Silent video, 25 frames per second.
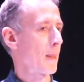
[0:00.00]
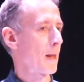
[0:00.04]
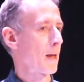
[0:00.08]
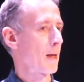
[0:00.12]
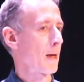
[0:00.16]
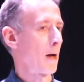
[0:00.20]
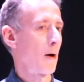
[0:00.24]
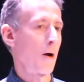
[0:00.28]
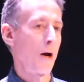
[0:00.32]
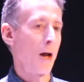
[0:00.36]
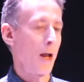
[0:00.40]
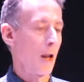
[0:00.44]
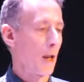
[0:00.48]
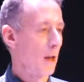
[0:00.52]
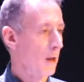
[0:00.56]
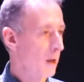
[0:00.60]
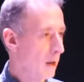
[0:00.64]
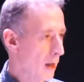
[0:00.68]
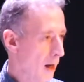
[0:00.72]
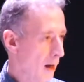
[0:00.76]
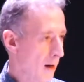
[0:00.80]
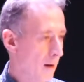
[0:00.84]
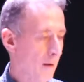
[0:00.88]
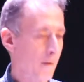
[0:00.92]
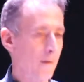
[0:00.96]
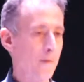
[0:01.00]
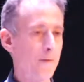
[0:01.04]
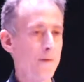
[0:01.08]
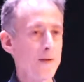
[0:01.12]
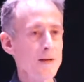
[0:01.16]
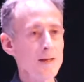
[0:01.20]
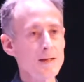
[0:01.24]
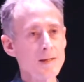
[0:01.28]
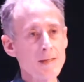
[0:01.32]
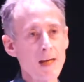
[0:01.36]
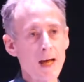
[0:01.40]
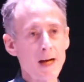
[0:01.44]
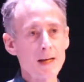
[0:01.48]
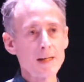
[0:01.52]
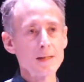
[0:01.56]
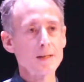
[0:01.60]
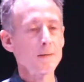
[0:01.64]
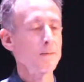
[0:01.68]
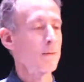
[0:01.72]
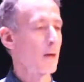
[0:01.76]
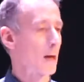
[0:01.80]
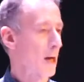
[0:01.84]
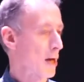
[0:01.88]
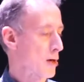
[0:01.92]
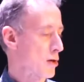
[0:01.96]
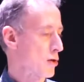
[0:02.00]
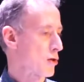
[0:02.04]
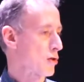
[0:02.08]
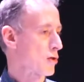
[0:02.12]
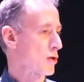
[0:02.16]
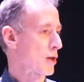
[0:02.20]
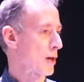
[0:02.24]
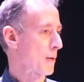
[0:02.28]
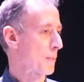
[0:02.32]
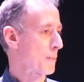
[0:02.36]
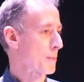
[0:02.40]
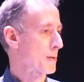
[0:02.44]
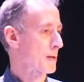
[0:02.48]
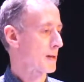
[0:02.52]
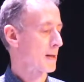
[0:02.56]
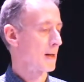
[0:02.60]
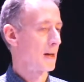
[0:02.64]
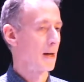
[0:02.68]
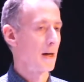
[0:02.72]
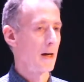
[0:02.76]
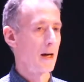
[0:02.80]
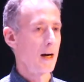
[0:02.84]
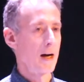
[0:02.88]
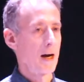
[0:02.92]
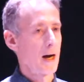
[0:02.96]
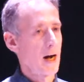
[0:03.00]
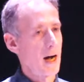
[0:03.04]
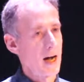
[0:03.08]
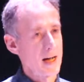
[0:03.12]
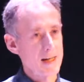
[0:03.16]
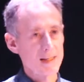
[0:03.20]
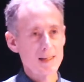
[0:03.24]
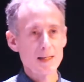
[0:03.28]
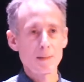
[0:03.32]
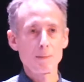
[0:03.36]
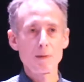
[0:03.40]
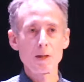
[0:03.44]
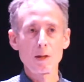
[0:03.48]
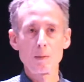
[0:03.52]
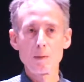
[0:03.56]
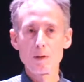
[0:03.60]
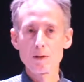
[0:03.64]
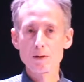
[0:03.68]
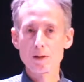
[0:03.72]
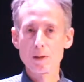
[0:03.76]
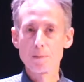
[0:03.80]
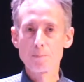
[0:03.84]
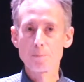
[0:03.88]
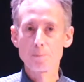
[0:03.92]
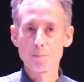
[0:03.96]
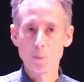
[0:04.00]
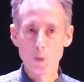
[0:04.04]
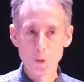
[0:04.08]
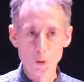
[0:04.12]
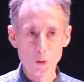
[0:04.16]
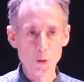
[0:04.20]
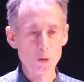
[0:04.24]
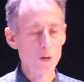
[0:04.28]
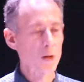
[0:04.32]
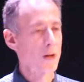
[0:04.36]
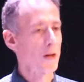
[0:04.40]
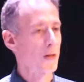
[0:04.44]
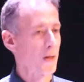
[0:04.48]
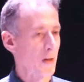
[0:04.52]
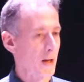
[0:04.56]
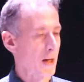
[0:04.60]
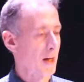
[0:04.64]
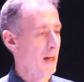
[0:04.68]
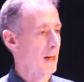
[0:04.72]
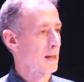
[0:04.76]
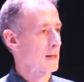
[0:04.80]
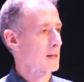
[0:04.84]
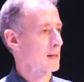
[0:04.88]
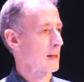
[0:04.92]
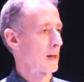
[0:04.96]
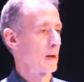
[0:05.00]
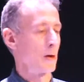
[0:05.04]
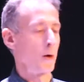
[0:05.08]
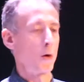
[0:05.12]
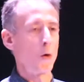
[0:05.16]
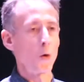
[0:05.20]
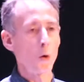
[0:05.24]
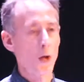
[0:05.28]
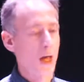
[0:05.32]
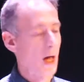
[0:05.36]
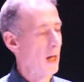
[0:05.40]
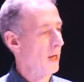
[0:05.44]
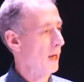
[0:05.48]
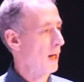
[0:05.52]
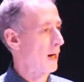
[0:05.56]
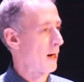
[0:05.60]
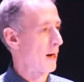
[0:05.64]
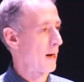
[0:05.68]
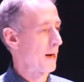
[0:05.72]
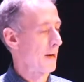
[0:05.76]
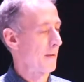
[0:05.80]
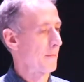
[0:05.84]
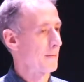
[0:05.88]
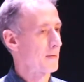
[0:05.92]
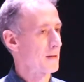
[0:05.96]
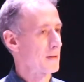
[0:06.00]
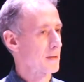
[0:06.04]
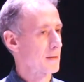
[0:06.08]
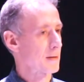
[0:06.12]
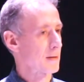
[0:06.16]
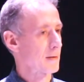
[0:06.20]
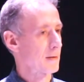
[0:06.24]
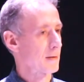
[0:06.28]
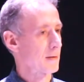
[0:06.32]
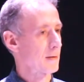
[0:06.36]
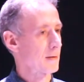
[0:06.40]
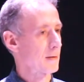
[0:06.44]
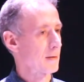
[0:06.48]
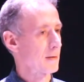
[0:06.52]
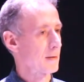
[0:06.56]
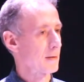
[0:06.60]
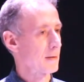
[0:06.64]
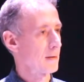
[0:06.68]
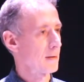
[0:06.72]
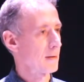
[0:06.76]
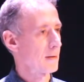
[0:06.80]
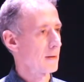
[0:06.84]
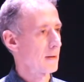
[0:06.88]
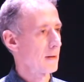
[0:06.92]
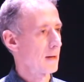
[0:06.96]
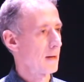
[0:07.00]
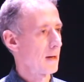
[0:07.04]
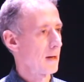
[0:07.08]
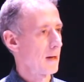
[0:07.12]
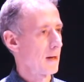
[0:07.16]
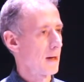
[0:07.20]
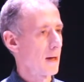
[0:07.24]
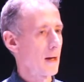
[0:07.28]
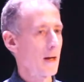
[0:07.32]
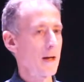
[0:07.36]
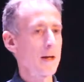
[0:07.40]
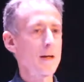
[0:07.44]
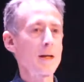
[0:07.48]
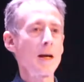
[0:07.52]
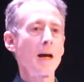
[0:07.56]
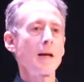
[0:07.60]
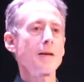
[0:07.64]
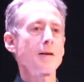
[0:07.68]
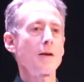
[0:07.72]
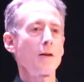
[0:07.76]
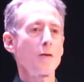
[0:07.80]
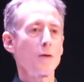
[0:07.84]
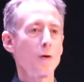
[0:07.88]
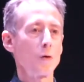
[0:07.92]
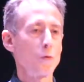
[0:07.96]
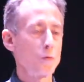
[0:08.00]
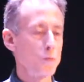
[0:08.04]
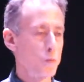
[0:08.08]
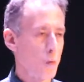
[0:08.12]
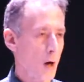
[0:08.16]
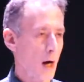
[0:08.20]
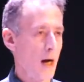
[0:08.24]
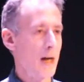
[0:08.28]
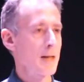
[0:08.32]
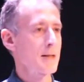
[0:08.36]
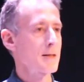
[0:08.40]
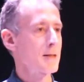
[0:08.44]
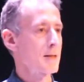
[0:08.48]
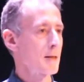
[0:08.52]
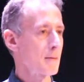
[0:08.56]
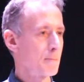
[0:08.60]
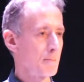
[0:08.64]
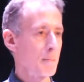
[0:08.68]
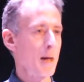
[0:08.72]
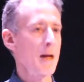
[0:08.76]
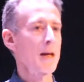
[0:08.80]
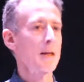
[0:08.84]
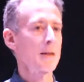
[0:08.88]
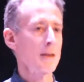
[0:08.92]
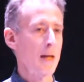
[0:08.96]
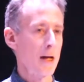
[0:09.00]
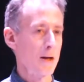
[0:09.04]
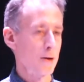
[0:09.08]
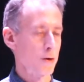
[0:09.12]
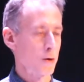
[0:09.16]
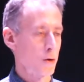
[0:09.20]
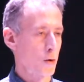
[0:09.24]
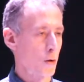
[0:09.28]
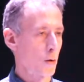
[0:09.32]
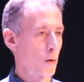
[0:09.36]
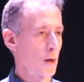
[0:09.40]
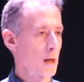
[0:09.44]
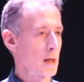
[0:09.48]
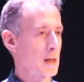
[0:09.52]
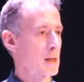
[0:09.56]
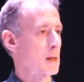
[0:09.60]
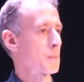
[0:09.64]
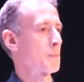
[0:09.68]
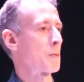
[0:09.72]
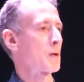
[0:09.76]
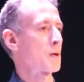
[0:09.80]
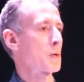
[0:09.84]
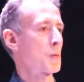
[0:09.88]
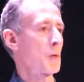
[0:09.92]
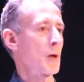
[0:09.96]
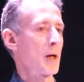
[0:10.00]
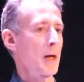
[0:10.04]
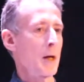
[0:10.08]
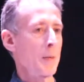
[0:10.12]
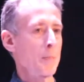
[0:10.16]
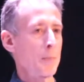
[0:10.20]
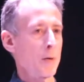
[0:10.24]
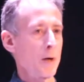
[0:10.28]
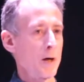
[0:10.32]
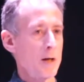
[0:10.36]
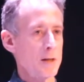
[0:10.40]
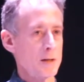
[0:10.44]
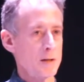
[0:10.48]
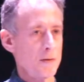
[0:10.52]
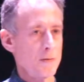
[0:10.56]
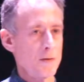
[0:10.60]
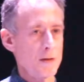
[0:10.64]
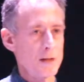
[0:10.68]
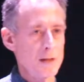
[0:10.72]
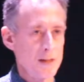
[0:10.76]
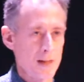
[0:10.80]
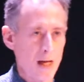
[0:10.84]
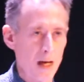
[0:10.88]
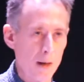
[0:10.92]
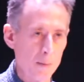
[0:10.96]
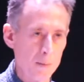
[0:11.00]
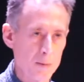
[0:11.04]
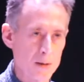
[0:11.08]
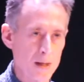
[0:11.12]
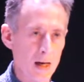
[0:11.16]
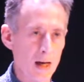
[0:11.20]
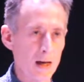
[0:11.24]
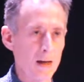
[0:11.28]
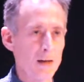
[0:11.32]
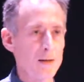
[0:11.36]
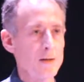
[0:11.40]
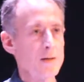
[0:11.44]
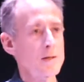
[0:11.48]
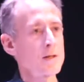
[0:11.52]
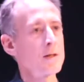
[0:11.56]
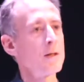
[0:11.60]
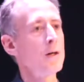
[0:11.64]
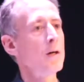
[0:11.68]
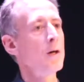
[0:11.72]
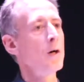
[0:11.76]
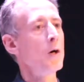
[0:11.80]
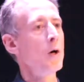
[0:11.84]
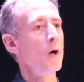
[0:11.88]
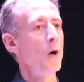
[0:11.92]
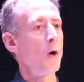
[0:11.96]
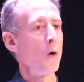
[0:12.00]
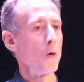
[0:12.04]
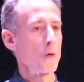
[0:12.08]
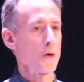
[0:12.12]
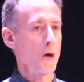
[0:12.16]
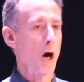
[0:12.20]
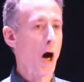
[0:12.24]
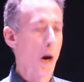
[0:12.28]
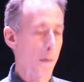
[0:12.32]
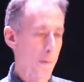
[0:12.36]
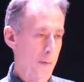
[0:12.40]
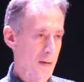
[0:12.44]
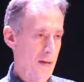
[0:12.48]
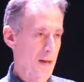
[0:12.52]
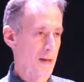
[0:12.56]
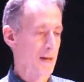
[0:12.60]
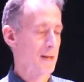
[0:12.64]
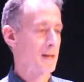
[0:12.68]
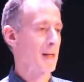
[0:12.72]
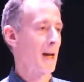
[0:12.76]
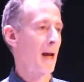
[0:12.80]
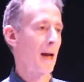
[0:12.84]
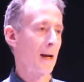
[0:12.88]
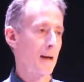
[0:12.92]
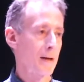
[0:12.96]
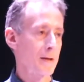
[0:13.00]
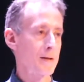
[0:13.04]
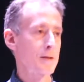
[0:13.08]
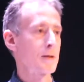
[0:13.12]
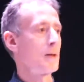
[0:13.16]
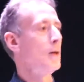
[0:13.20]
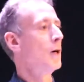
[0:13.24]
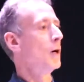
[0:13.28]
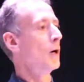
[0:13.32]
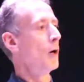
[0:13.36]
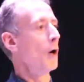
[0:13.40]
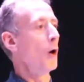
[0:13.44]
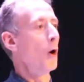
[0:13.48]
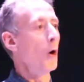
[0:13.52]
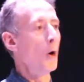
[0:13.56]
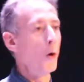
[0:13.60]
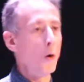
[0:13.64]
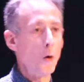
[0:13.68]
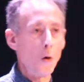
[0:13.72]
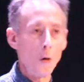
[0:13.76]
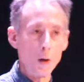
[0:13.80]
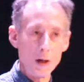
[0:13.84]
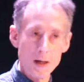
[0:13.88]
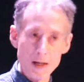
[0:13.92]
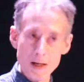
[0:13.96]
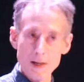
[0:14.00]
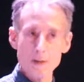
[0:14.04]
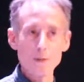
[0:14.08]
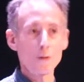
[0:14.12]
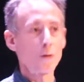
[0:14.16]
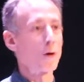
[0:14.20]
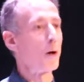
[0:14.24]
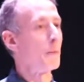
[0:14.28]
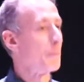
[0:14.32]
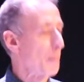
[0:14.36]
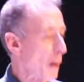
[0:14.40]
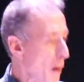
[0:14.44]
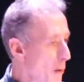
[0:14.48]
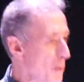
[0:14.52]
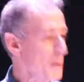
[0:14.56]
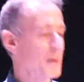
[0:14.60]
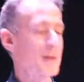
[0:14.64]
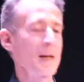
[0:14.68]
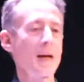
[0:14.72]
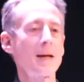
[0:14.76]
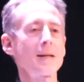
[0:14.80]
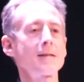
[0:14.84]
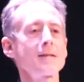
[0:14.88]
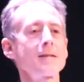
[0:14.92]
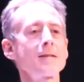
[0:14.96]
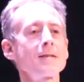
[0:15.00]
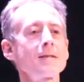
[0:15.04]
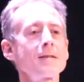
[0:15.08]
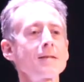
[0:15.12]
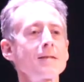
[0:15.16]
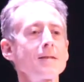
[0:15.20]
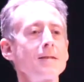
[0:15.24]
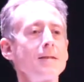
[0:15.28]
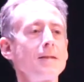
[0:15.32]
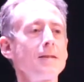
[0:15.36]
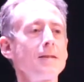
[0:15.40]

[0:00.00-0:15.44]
Now, love, sex, and relationships are some of the most important things in all our lives. Yet, the right to make that choice between a person of the same sex, or the opposite sex, or either or both sexes,